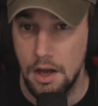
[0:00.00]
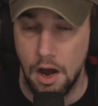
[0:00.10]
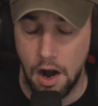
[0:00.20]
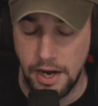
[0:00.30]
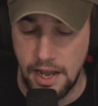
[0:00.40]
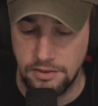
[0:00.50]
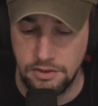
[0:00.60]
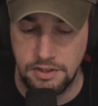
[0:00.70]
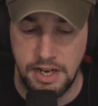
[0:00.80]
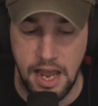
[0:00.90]
All right, guys, so
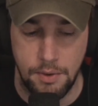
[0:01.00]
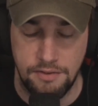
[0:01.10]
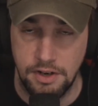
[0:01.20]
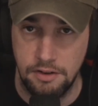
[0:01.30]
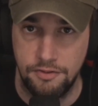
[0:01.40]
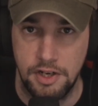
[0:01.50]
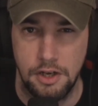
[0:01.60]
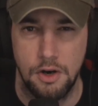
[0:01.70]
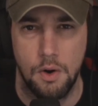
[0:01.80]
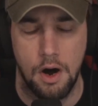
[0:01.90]
today we have another
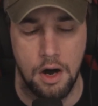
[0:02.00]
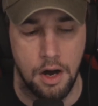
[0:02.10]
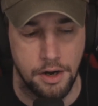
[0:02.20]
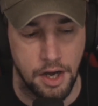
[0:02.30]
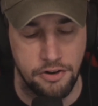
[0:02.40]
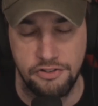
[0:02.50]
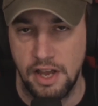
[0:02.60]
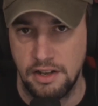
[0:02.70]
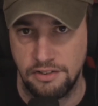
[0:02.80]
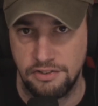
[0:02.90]
video on
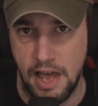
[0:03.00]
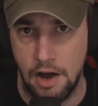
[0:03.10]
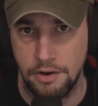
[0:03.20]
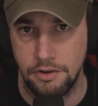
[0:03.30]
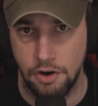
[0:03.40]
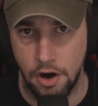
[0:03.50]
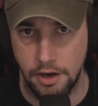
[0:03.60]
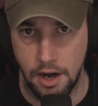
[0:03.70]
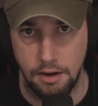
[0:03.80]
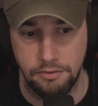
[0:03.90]
understanding sound in
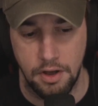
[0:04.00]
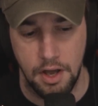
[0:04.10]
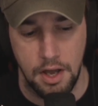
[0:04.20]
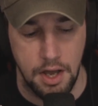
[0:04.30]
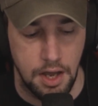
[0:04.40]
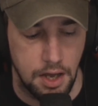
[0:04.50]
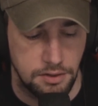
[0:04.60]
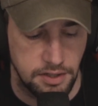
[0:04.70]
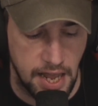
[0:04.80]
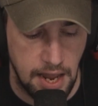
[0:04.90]
Tarkov.
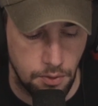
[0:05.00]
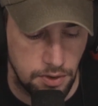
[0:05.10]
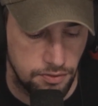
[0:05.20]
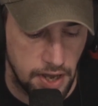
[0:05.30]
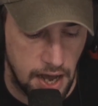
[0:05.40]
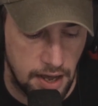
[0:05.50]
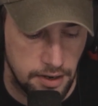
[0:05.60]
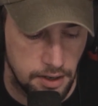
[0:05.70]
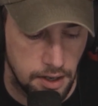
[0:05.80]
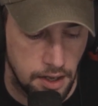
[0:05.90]
Today we've got
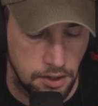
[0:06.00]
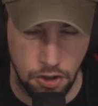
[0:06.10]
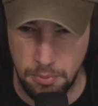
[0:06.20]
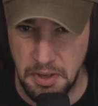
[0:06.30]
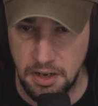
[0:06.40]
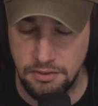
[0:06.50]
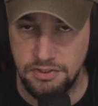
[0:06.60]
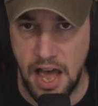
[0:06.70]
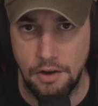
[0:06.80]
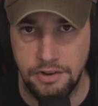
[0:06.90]
a little bit of
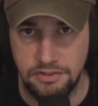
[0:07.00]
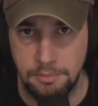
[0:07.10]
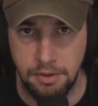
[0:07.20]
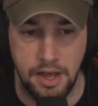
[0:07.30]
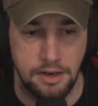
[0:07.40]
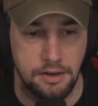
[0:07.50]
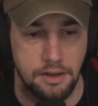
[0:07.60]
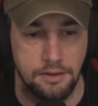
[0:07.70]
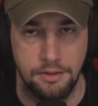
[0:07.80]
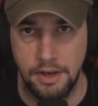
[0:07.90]
sound discipline
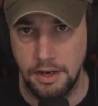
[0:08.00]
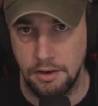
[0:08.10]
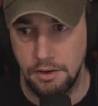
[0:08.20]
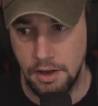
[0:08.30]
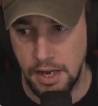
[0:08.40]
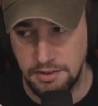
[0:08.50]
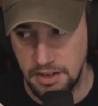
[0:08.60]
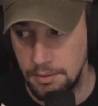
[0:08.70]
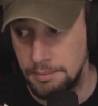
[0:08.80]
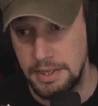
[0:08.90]
that a
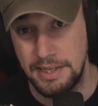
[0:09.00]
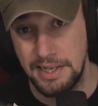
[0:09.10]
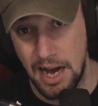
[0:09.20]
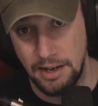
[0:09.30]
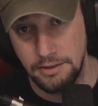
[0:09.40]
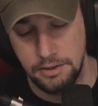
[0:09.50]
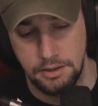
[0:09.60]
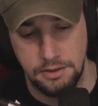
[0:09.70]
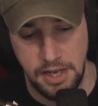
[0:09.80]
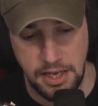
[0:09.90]
team did not
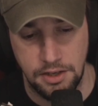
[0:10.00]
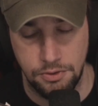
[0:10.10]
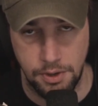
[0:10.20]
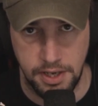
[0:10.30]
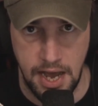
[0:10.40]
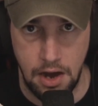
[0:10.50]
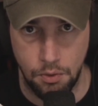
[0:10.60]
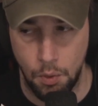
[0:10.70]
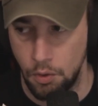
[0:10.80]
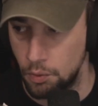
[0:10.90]
take into account
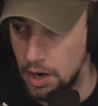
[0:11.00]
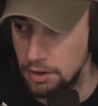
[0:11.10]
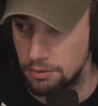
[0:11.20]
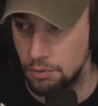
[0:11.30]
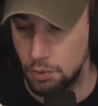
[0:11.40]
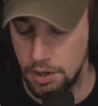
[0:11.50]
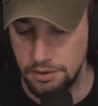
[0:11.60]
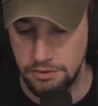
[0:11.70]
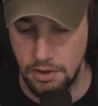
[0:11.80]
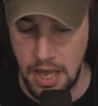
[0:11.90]
while running through
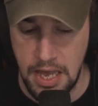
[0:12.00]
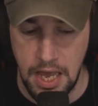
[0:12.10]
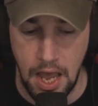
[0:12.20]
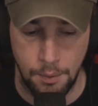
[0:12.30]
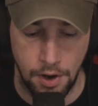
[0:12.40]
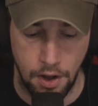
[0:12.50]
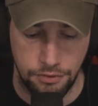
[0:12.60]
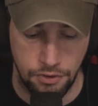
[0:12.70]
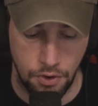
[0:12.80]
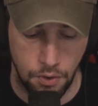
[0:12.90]
woods. And we
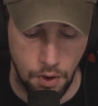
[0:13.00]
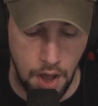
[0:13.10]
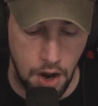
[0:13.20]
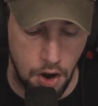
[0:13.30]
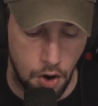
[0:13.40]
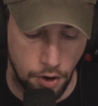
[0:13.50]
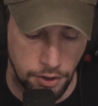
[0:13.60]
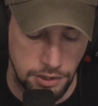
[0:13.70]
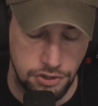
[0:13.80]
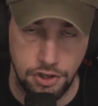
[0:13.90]
also are
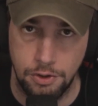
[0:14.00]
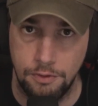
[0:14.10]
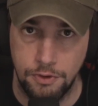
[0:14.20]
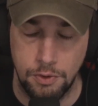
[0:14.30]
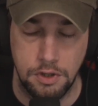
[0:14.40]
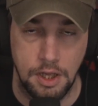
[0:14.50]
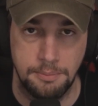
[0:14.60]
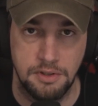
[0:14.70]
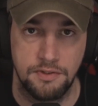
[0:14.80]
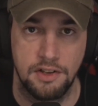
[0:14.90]
going to show you a few
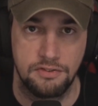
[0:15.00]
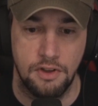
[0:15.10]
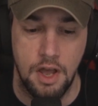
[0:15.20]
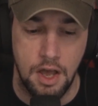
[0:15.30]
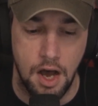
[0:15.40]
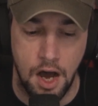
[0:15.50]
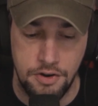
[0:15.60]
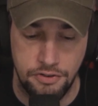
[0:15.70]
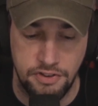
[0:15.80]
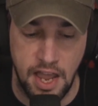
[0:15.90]
clips of us
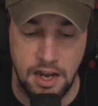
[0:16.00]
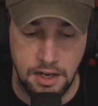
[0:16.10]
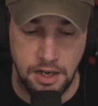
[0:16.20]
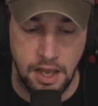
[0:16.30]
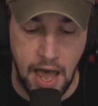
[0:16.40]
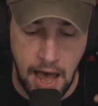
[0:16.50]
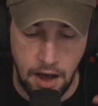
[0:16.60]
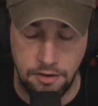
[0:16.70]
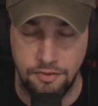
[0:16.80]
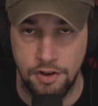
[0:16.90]
understanding how
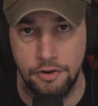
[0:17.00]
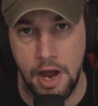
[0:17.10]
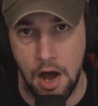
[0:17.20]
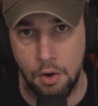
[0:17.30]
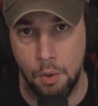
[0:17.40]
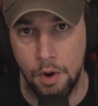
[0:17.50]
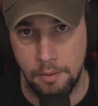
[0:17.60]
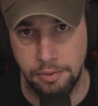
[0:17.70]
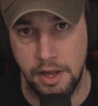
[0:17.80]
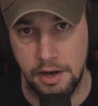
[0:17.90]
to figure out where
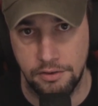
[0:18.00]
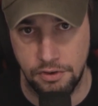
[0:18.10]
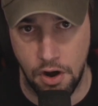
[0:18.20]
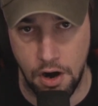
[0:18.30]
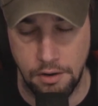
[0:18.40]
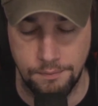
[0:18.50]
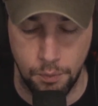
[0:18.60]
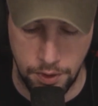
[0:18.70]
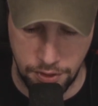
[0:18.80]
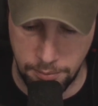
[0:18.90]
players are
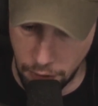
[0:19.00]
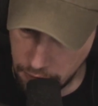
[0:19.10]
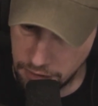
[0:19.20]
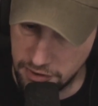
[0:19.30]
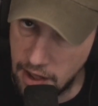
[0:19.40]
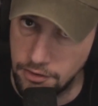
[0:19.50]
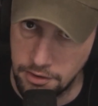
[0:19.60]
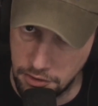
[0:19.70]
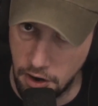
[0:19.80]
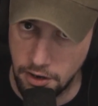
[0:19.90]
with the broken sound in
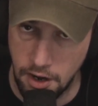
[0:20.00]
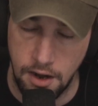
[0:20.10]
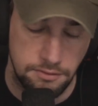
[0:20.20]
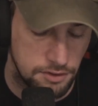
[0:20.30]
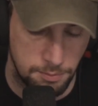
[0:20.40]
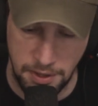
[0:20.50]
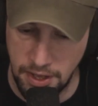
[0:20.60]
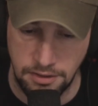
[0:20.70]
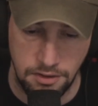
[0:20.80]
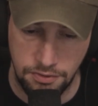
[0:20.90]
Tarkov. It's been
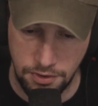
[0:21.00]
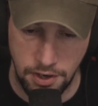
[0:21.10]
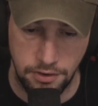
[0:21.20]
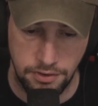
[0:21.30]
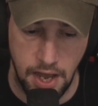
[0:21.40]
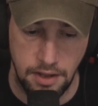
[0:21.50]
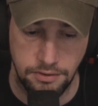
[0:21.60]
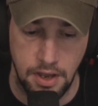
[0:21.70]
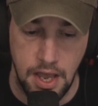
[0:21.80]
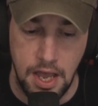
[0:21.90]
like this for years,
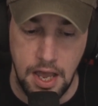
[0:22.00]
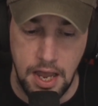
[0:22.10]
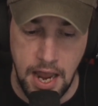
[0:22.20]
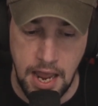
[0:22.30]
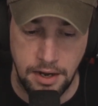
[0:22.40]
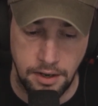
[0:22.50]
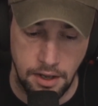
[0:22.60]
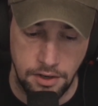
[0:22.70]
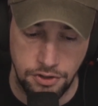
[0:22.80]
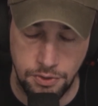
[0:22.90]
guys. And
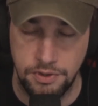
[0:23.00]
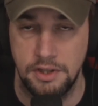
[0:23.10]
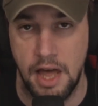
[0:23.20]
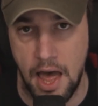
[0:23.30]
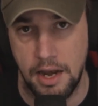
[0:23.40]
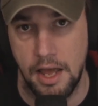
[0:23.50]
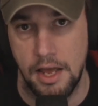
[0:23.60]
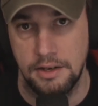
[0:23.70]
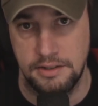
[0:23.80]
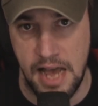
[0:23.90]
using that
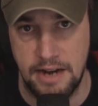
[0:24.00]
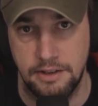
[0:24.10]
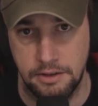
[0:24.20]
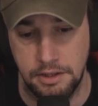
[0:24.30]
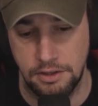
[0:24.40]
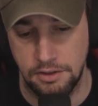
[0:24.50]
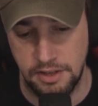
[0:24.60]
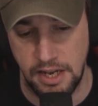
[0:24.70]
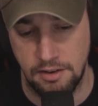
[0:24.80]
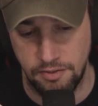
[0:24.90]
tactically to
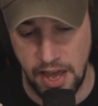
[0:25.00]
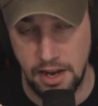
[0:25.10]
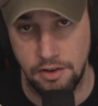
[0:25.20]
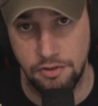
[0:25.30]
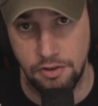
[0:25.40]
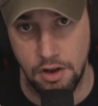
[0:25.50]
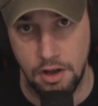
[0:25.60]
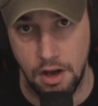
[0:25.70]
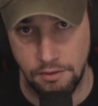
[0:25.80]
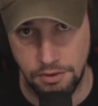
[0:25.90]
take advantage
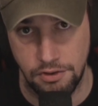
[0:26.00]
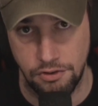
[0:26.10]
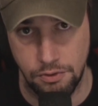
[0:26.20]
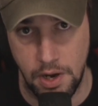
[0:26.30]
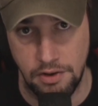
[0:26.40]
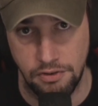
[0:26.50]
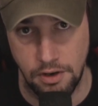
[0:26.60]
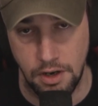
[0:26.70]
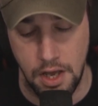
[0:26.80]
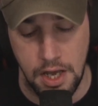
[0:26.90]
of the situation
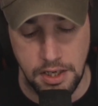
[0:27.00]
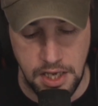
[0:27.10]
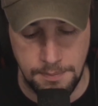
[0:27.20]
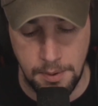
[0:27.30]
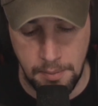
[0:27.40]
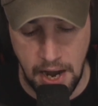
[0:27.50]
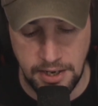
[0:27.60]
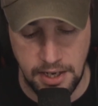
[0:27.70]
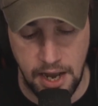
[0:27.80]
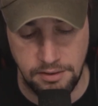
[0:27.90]
keep in mind,
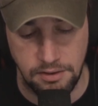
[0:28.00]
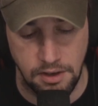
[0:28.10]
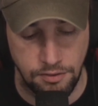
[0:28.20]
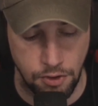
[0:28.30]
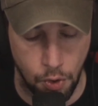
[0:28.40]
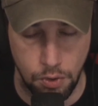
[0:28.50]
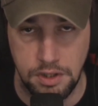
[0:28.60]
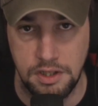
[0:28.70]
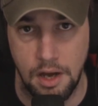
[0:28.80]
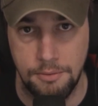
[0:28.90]
guys, if you're
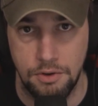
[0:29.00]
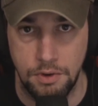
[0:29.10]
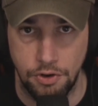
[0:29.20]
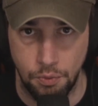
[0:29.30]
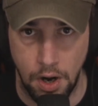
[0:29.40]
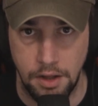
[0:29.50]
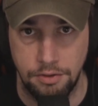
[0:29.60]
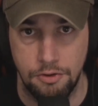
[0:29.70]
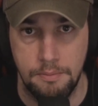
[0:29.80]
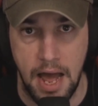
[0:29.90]
holding W and you're running
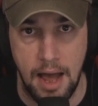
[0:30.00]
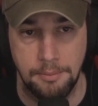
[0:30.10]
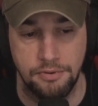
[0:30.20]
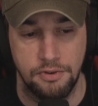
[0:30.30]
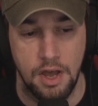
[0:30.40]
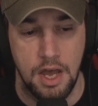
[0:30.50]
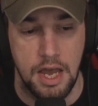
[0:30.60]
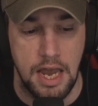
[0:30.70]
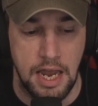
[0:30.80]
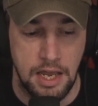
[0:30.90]
through maps
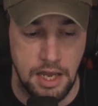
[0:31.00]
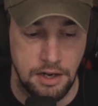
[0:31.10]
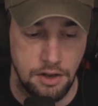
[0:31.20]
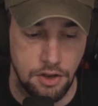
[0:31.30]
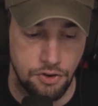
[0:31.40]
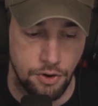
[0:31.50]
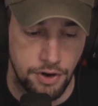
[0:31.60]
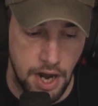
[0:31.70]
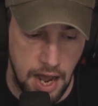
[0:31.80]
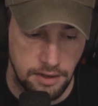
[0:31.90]
and you're
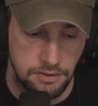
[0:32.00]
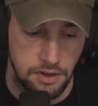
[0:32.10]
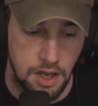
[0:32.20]
not